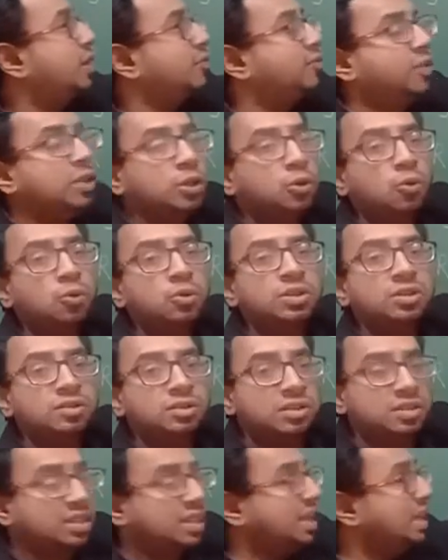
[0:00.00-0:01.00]
we don't
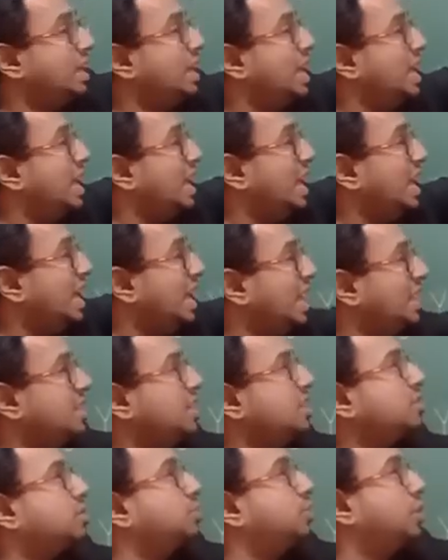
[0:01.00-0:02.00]
see
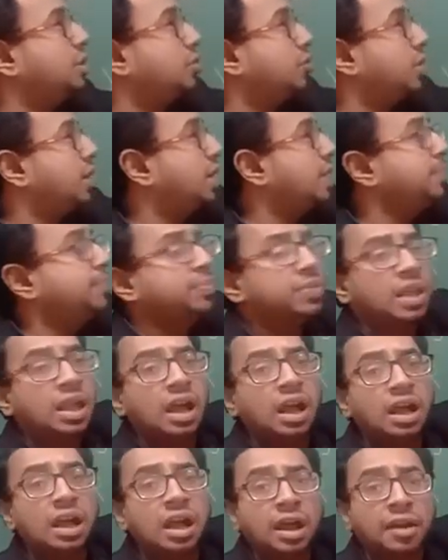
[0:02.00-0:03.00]
any symmetry
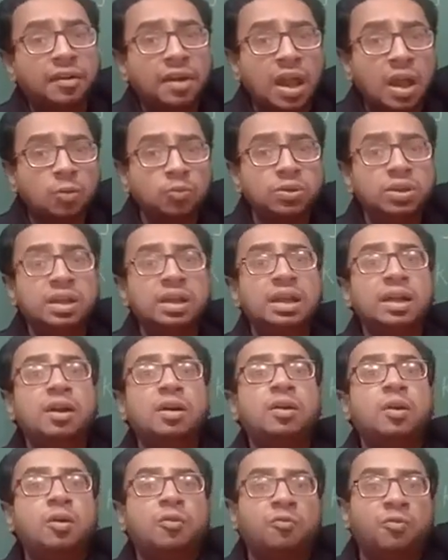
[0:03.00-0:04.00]
around
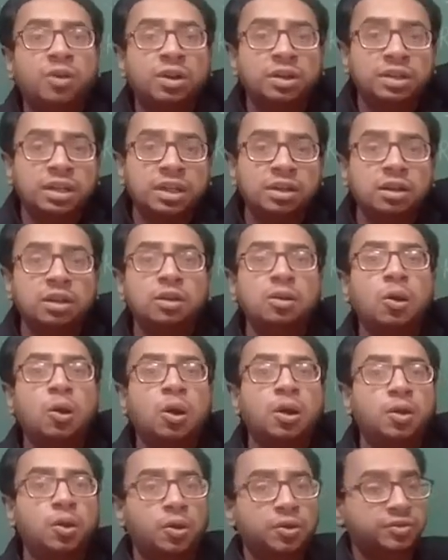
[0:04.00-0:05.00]
vertical
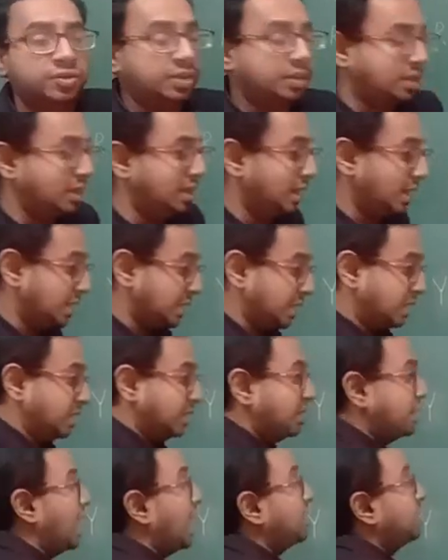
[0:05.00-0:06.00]
or horizontal line.
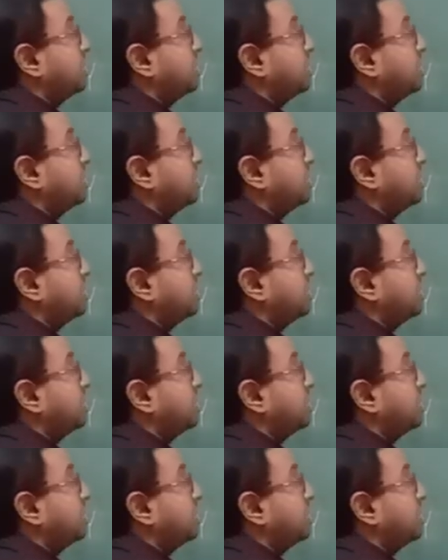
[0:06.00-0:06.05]
That's